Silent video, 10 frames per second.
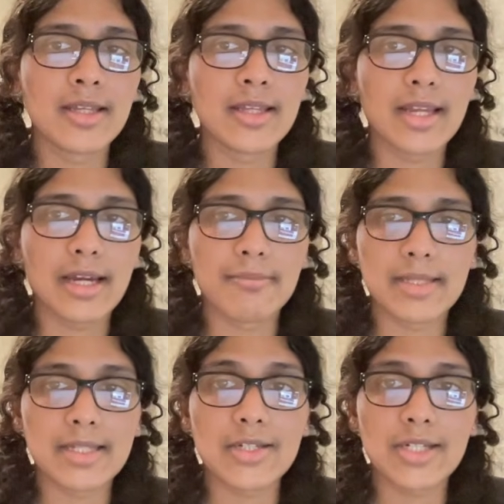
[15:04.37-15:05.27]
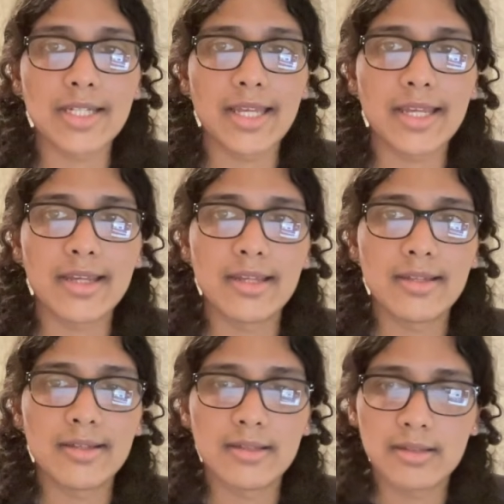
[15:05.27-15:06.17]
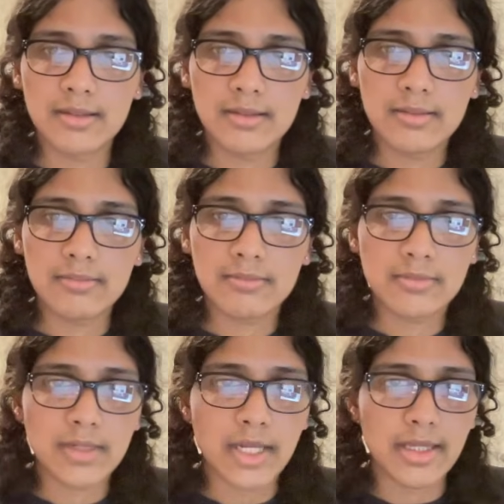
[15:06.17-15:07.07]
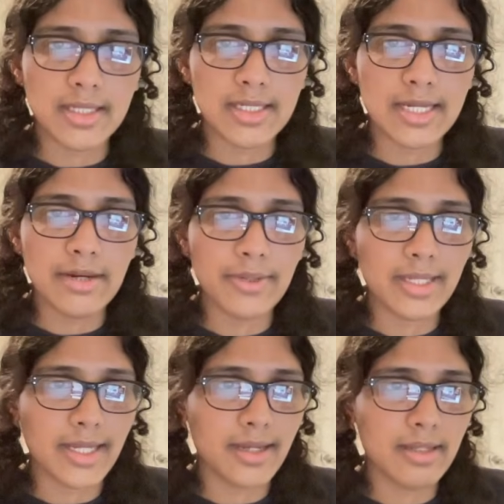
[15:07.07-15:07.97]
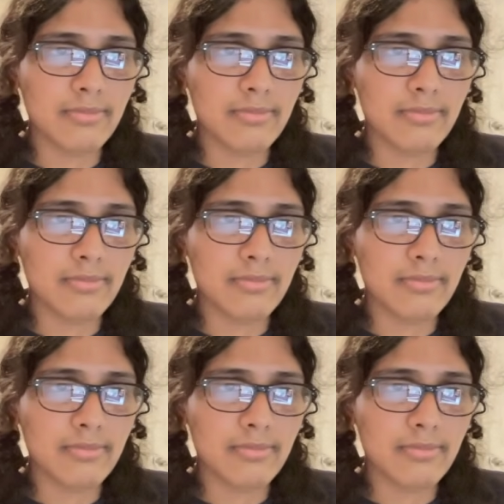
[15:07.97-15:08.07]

Essentially, like, okay, this is how it, like,